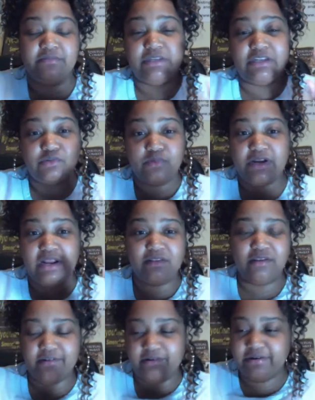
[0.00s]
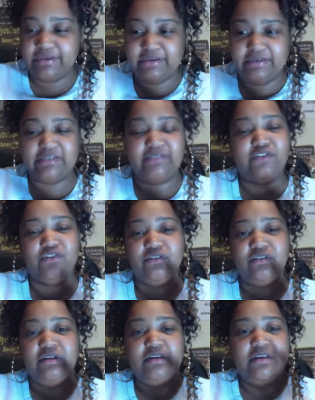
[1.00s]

Because what I learned is if your